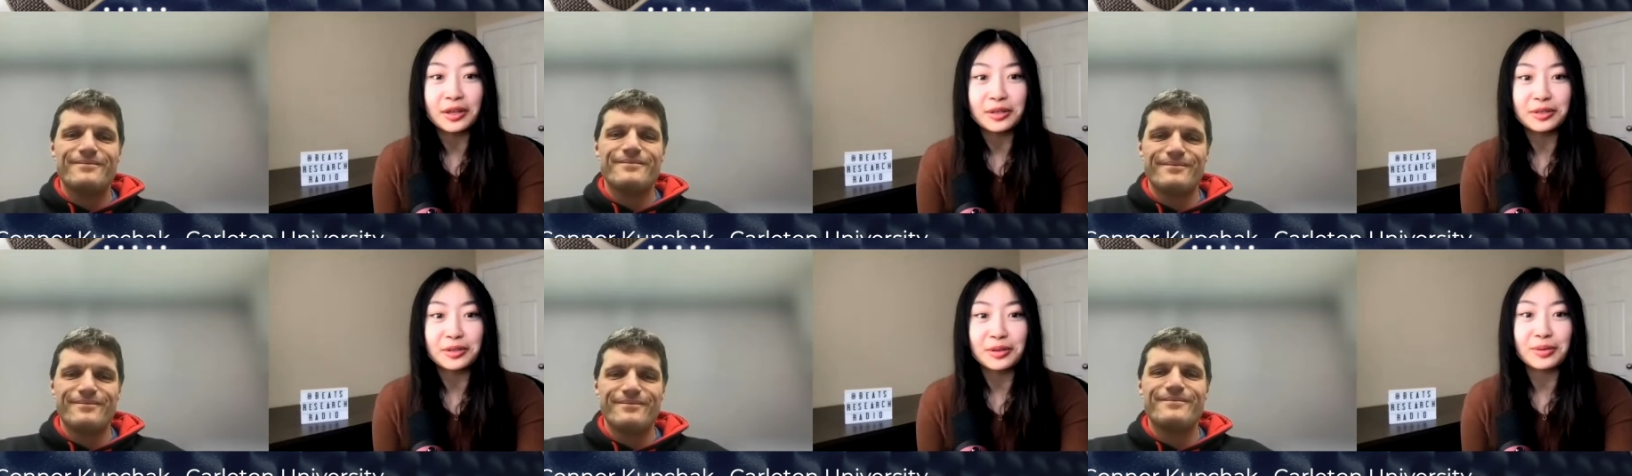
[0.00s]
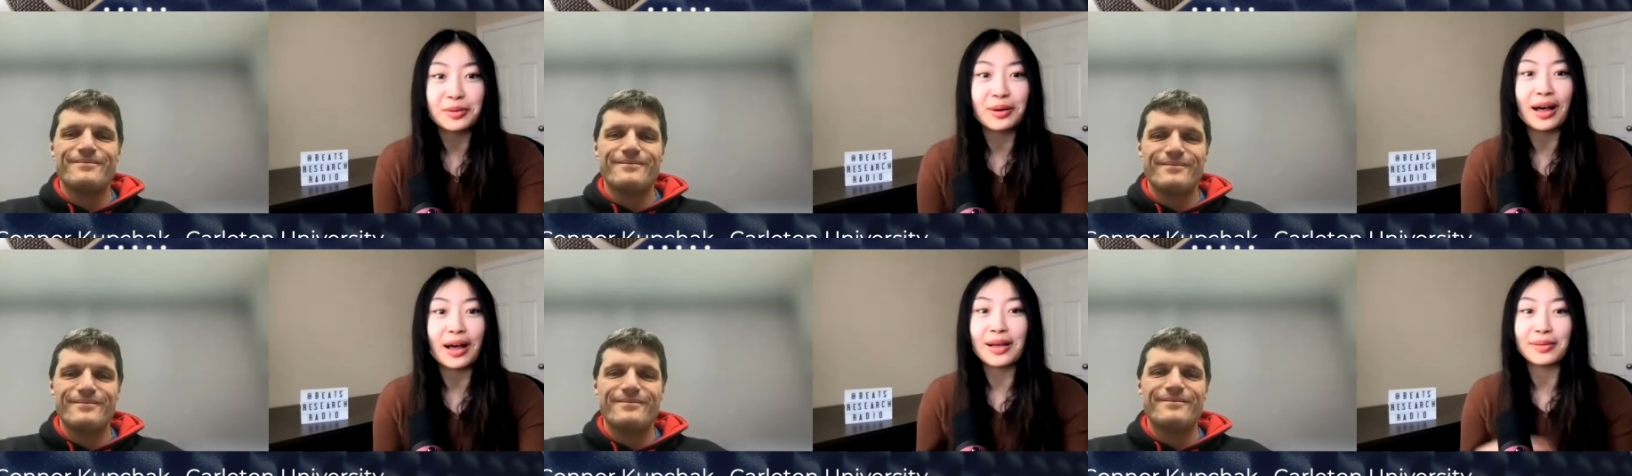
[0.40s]

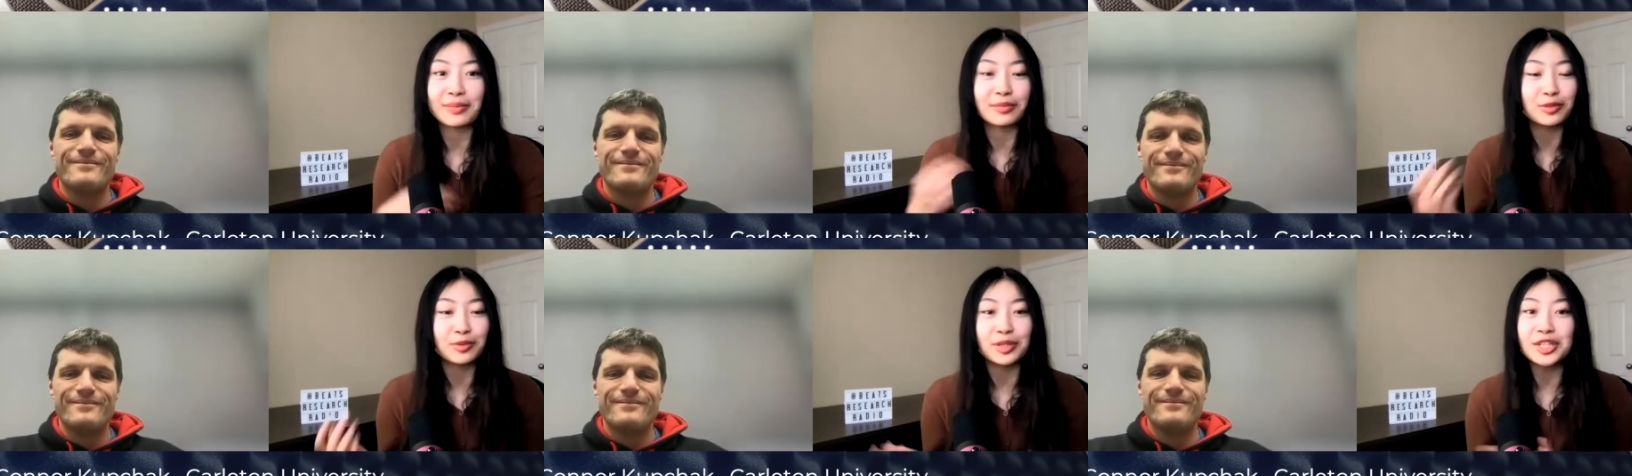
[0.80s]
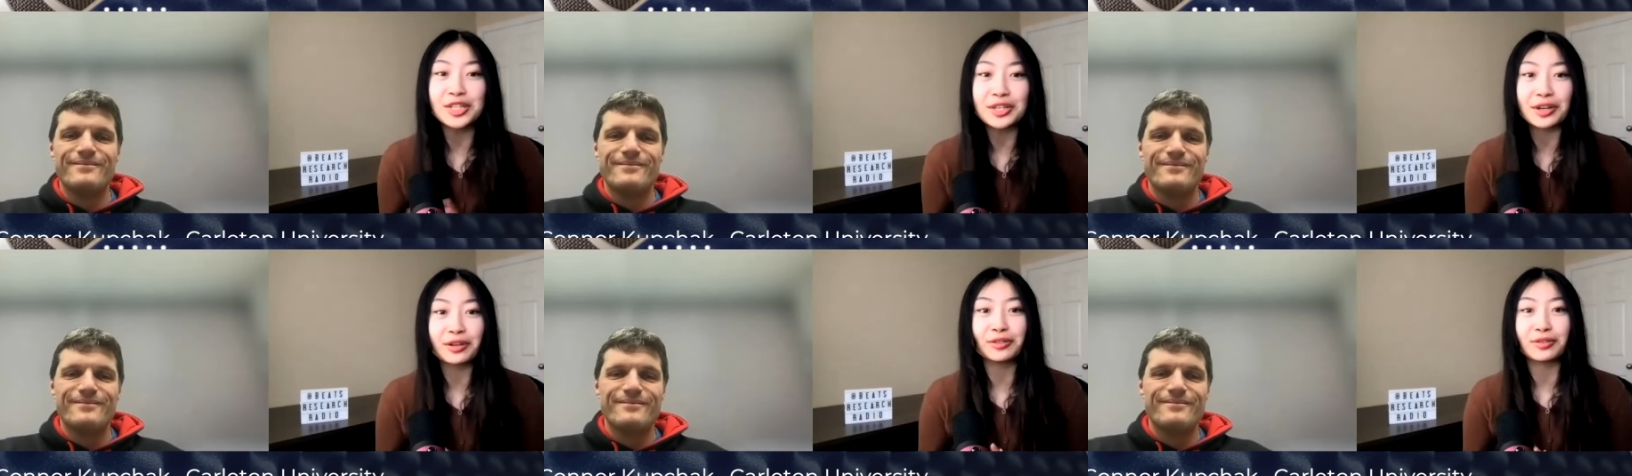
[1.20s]
Speaker 1: So, um, switching
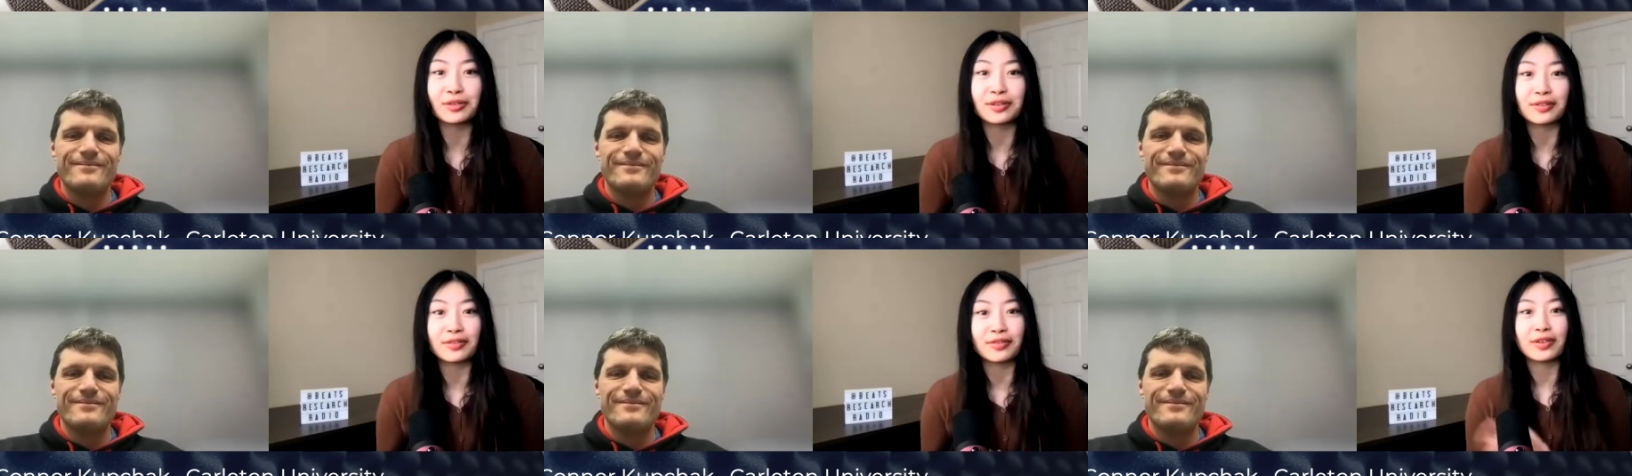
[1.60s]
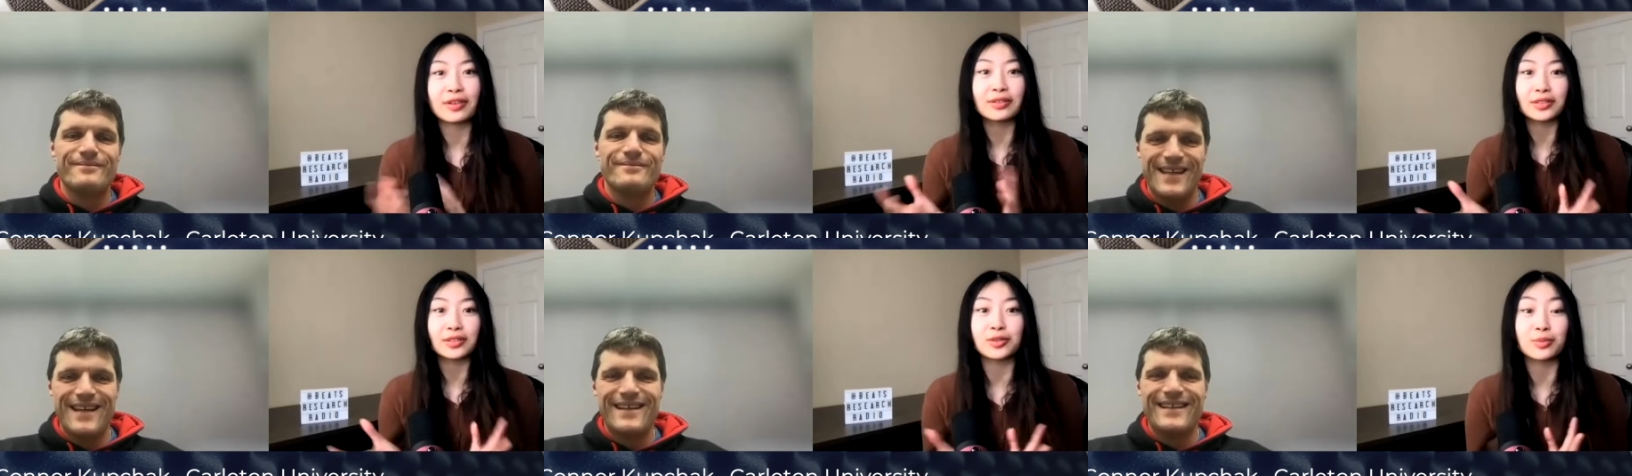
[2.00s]
gears sort of
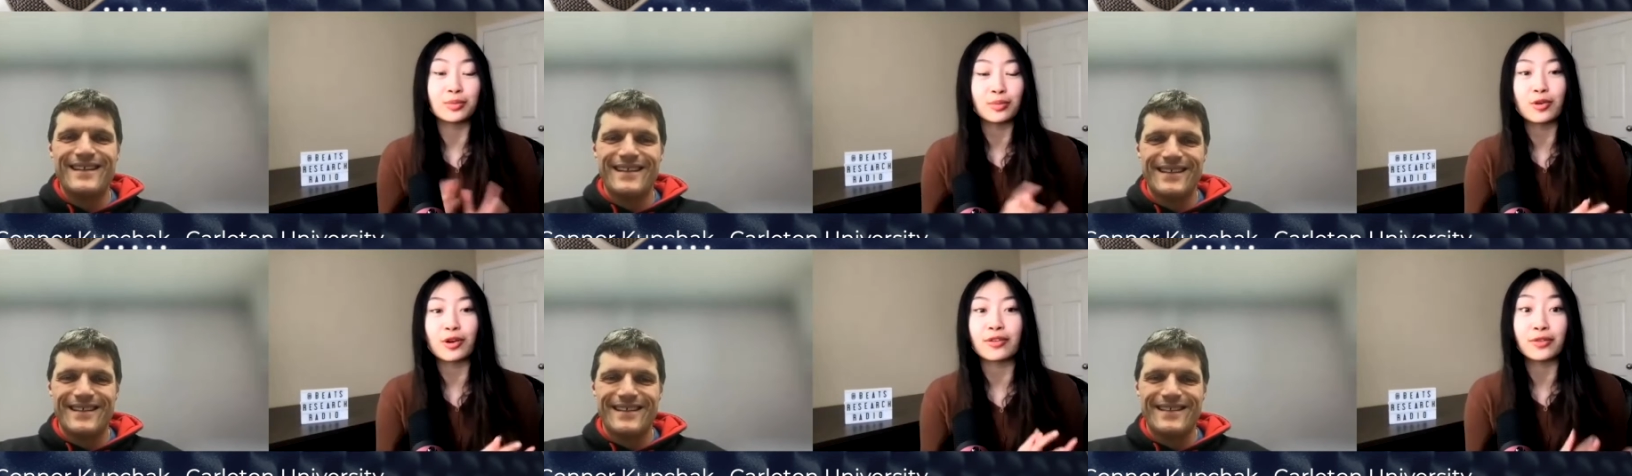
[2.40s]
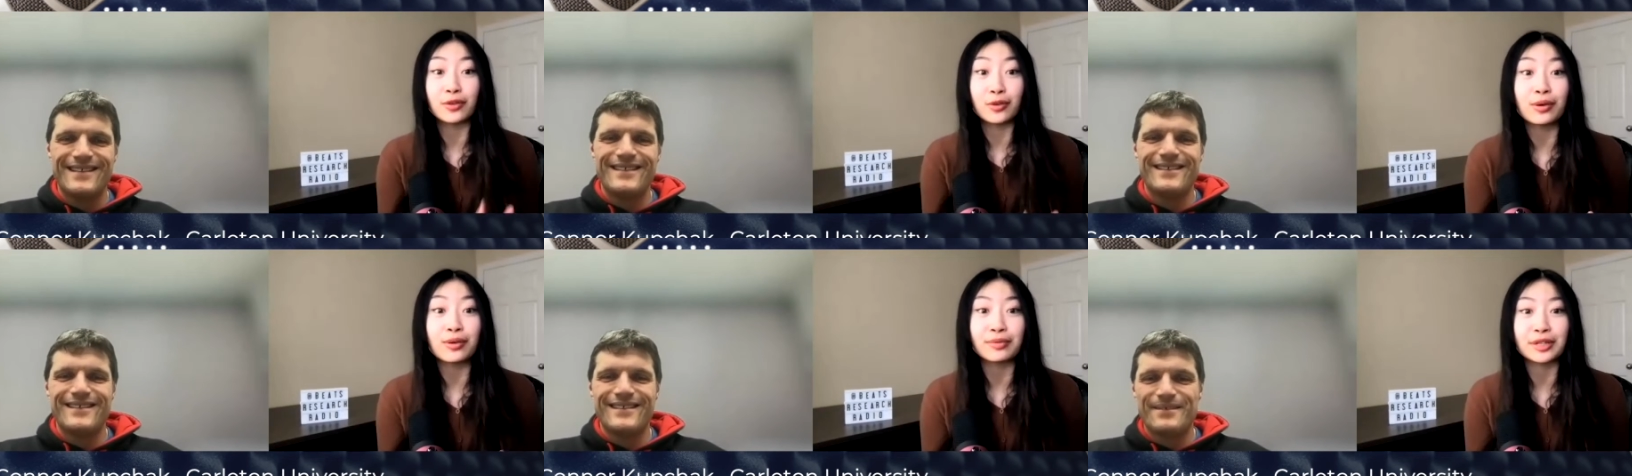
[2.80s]
to more of
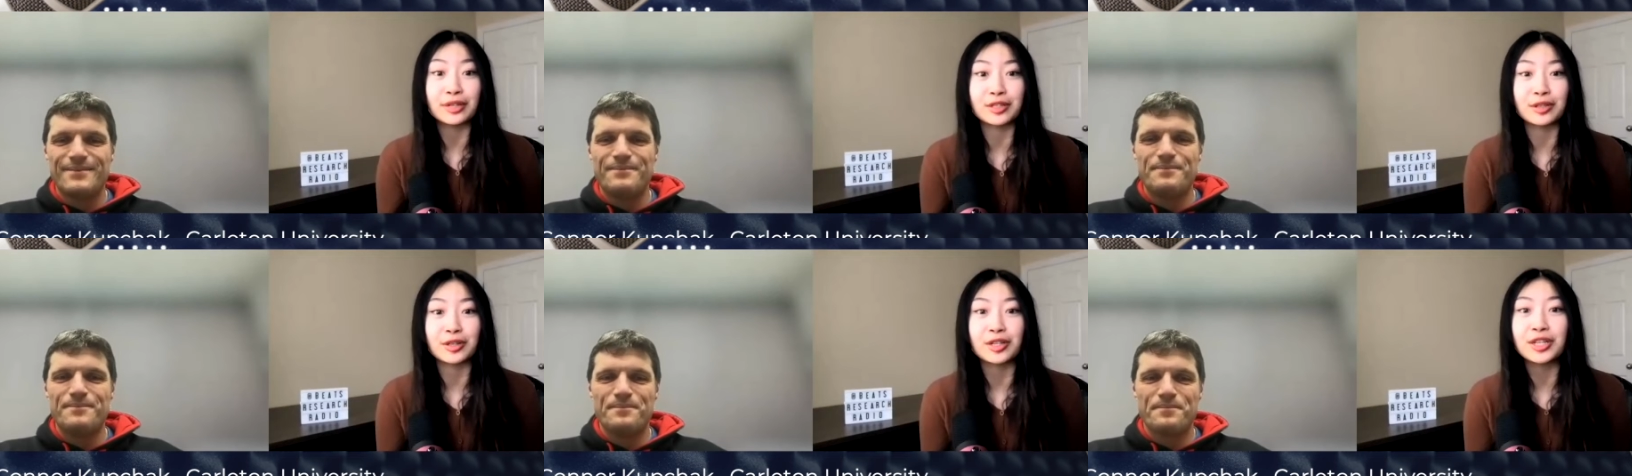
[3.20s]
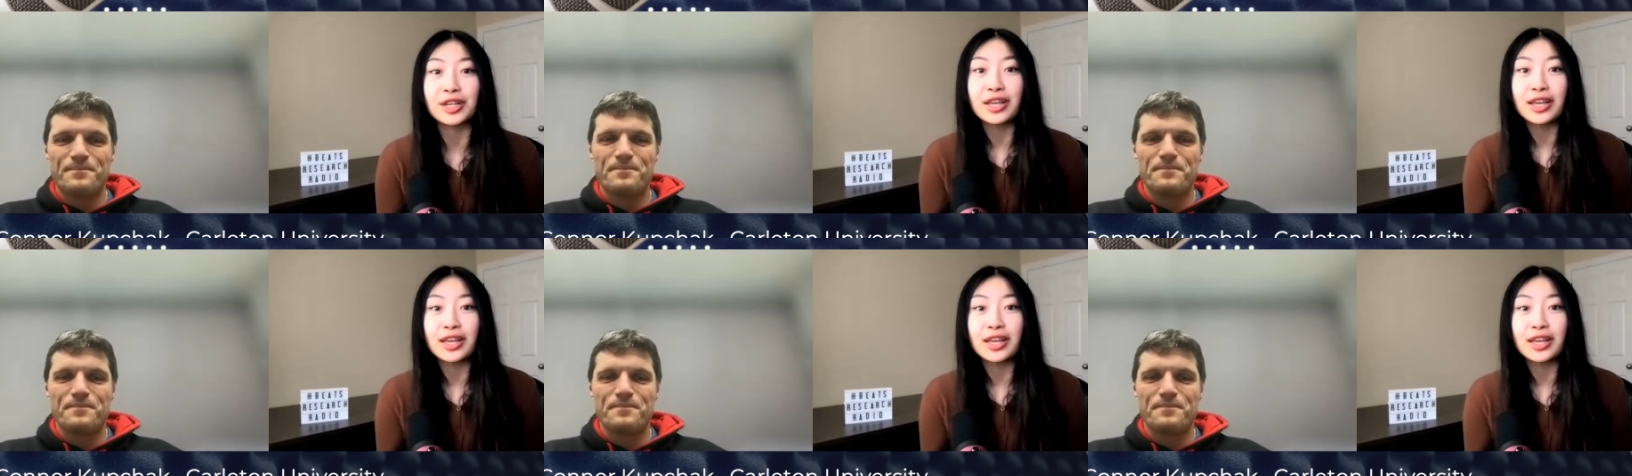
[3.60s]
your research,